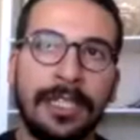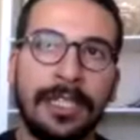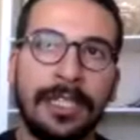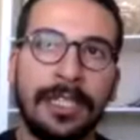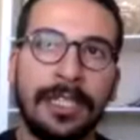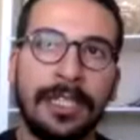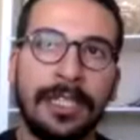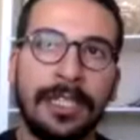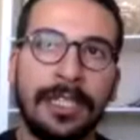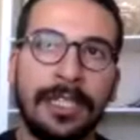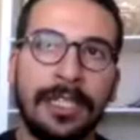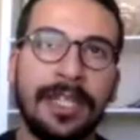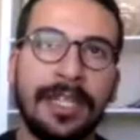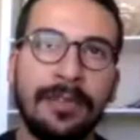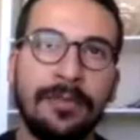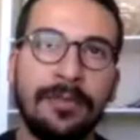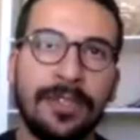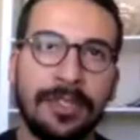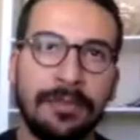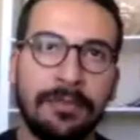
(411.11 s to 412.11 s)
uh, big
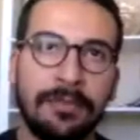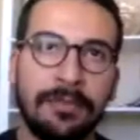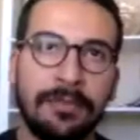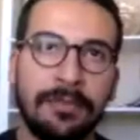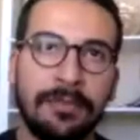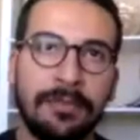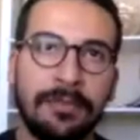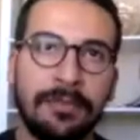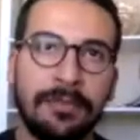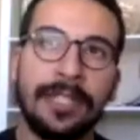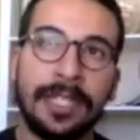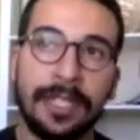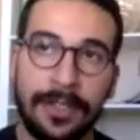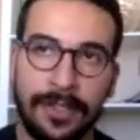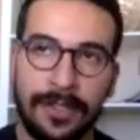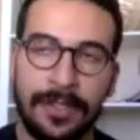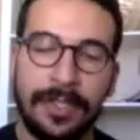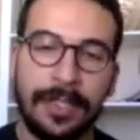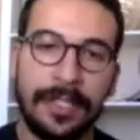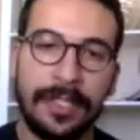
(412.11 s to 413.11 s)
data was a big deal and it
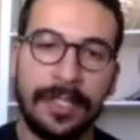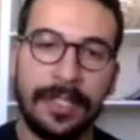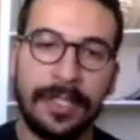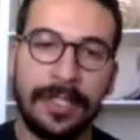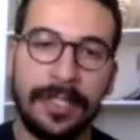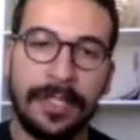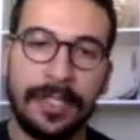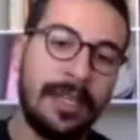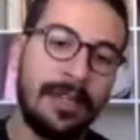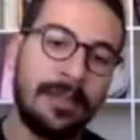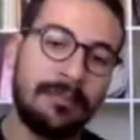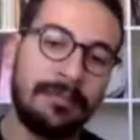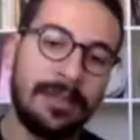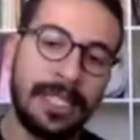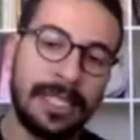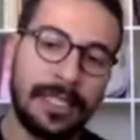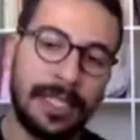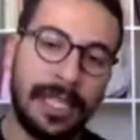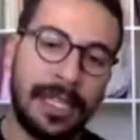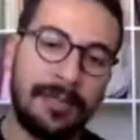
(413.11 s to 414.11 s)
still is,
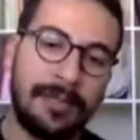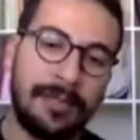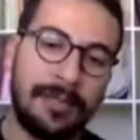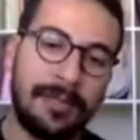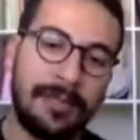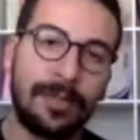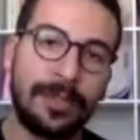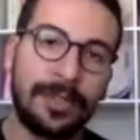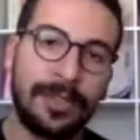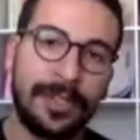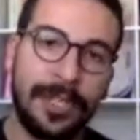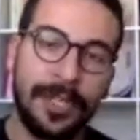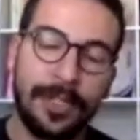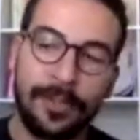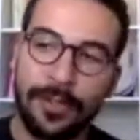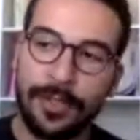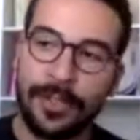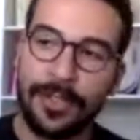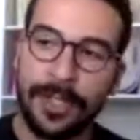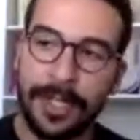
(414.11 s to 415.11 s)
but a lot of people were
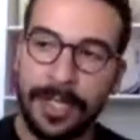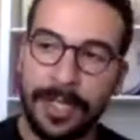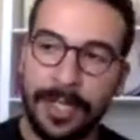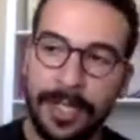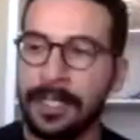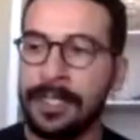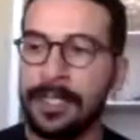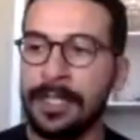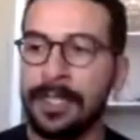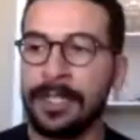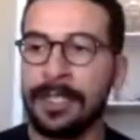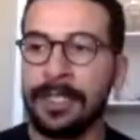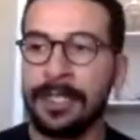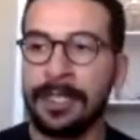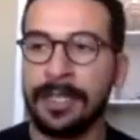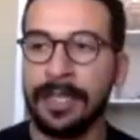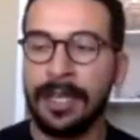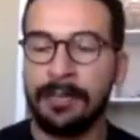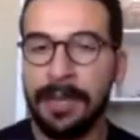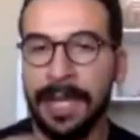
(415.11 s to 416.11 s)
interested in
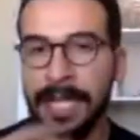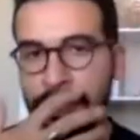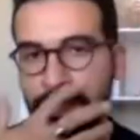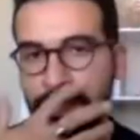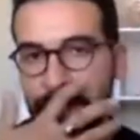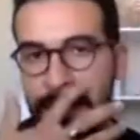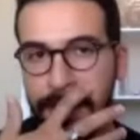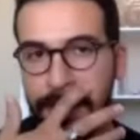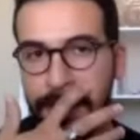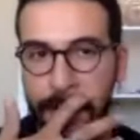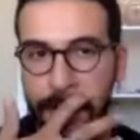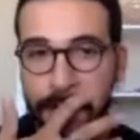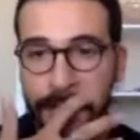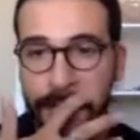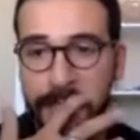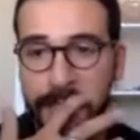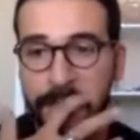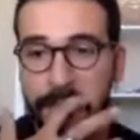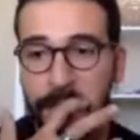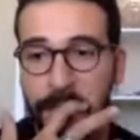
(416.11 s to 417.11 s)
uh, Apache Hadoop,
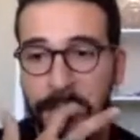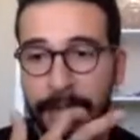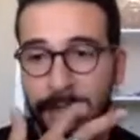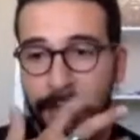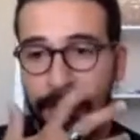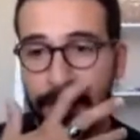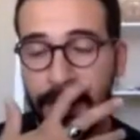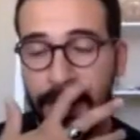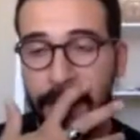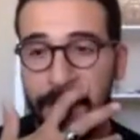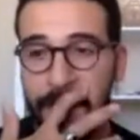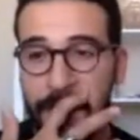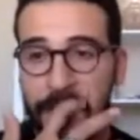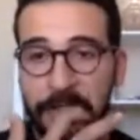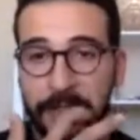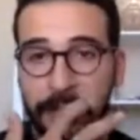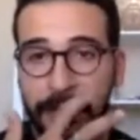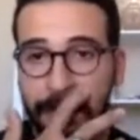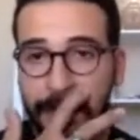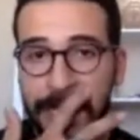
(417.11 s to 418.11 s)
uh, which
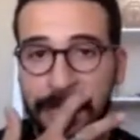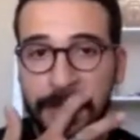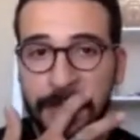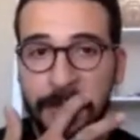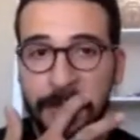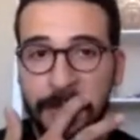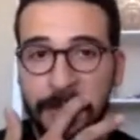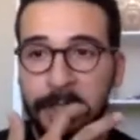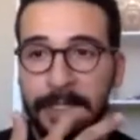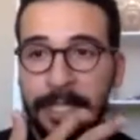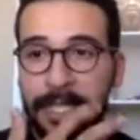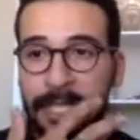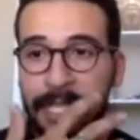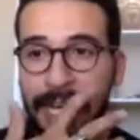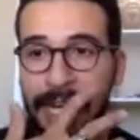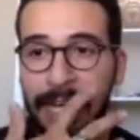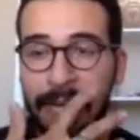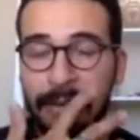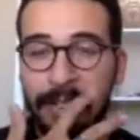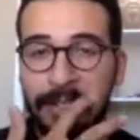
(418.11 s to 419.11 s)
is a great tool.
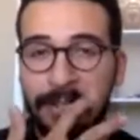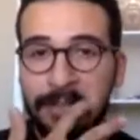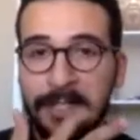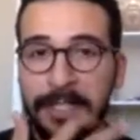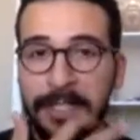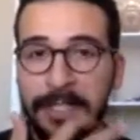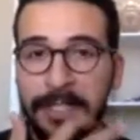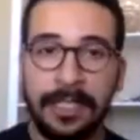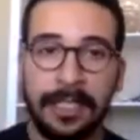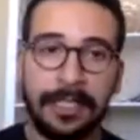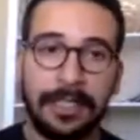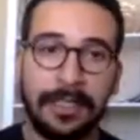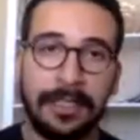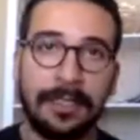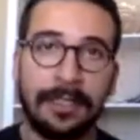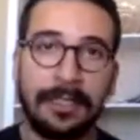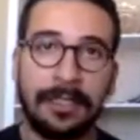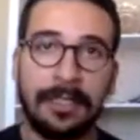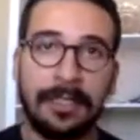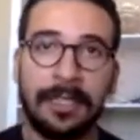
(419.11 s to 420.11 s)
However,
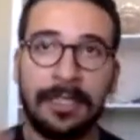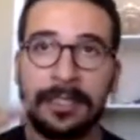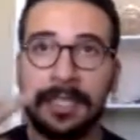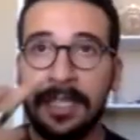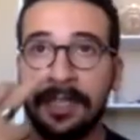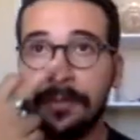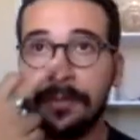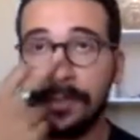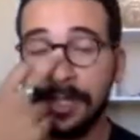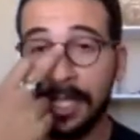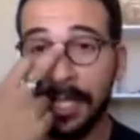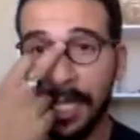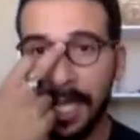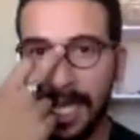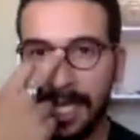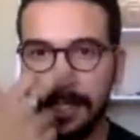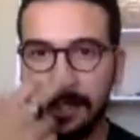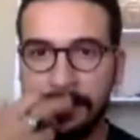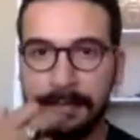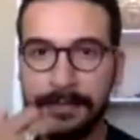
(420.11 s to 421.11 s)
it came with a
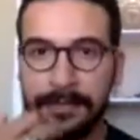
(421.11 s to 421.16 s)
lot of